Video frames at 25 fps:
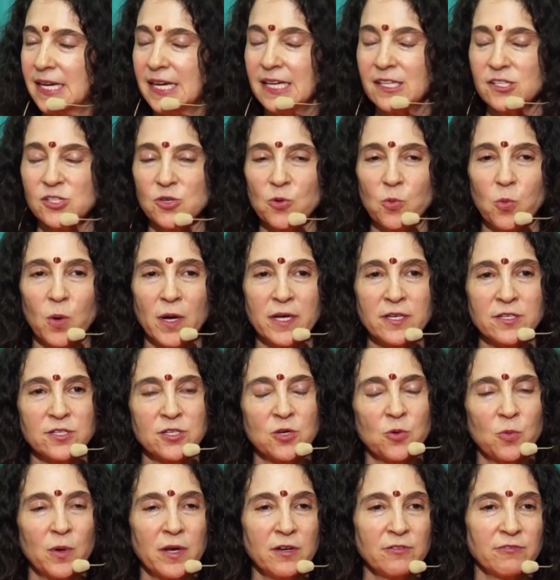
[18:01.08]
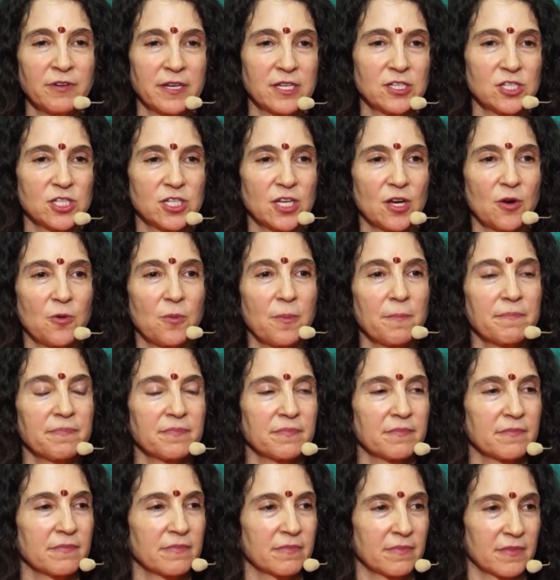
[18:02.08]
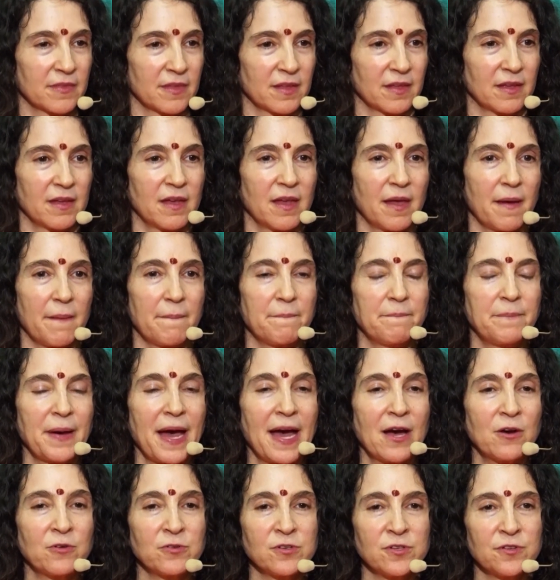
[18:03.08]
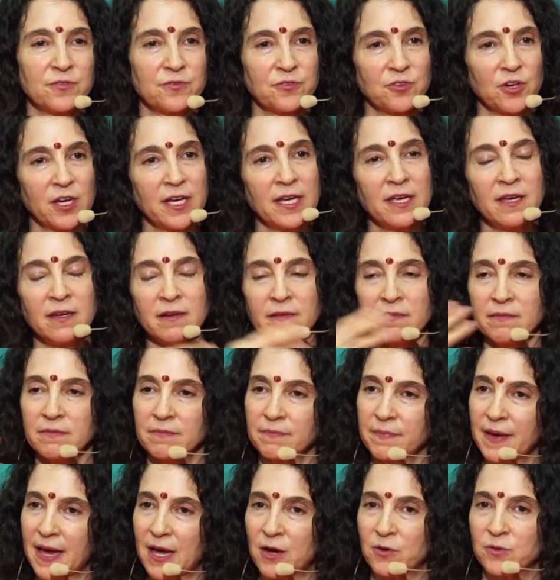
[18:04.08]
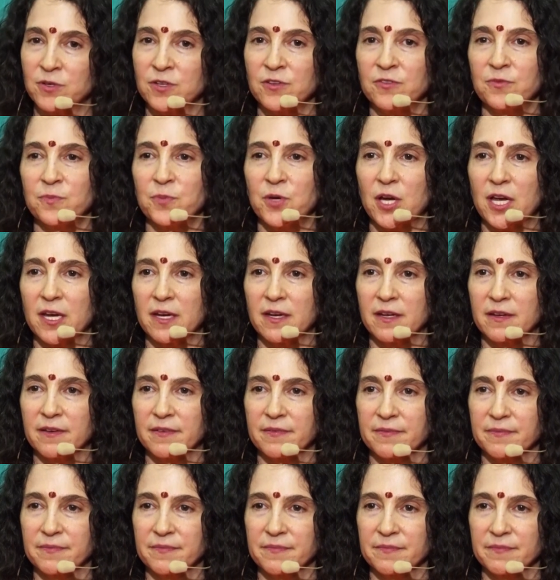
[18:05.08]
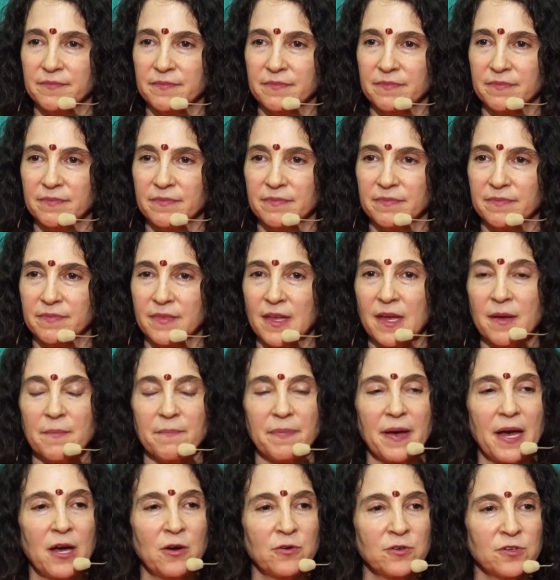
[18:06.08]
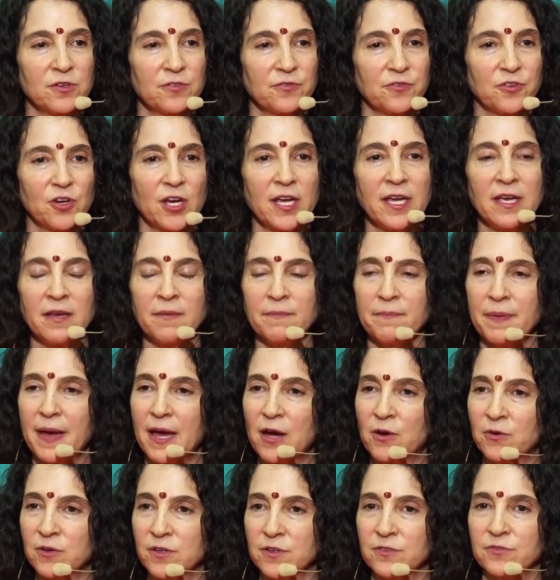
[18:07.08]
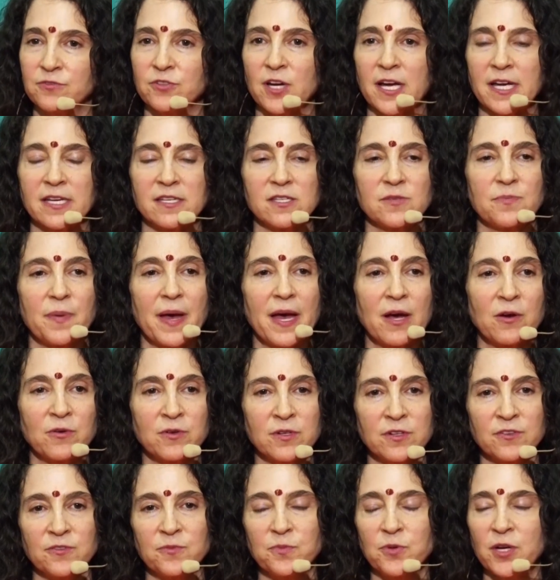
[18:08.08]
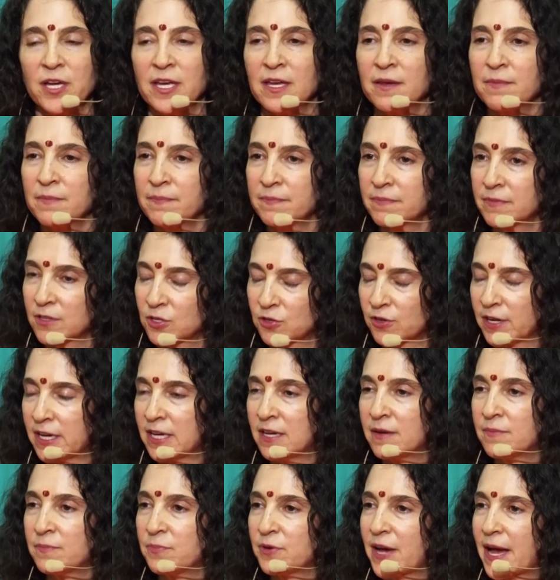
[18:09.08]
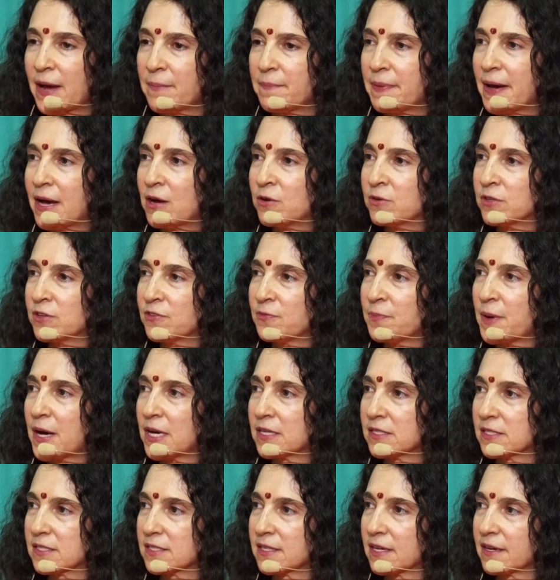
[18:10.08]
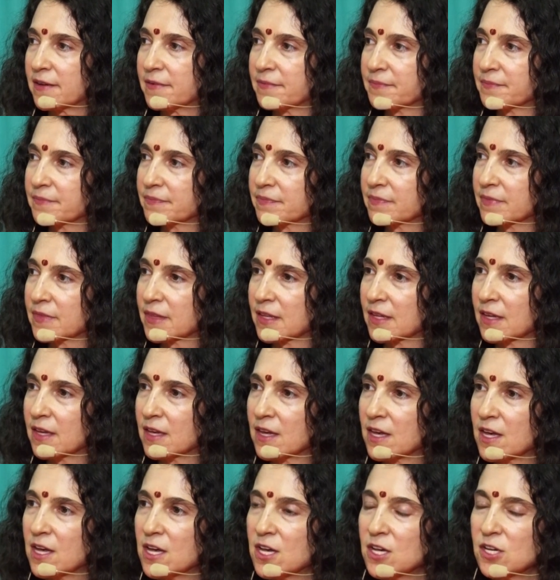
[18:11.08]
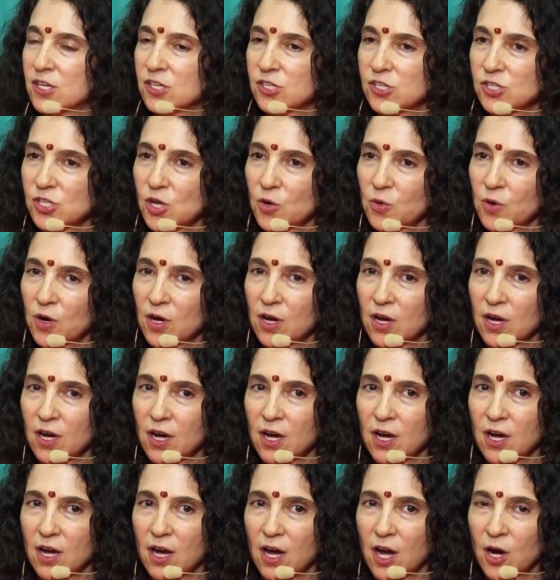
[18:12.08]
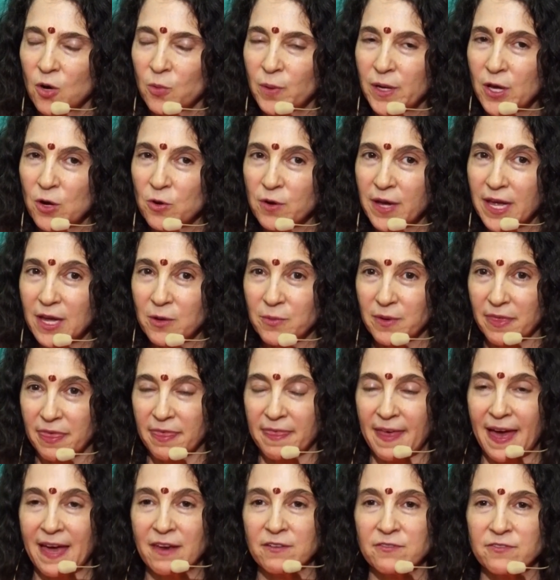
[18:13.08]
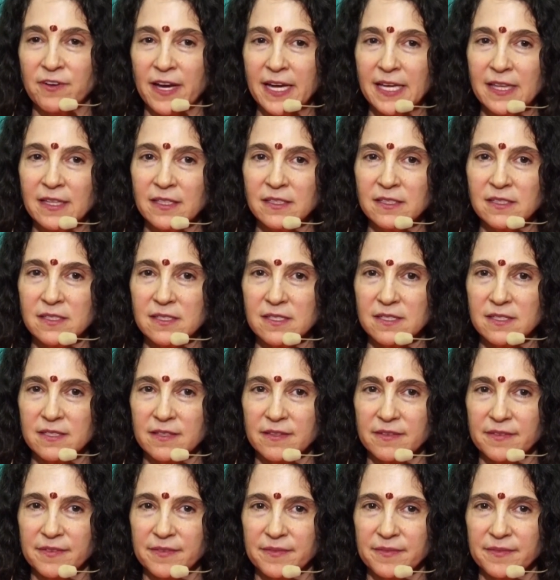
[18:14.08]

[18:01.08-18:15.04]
it's a 1-to-1 ratio. Pound of grain, pound of bread. Pound of grain, pound of rice. Pound of grain, pound of pasta. So are we okay with that violence?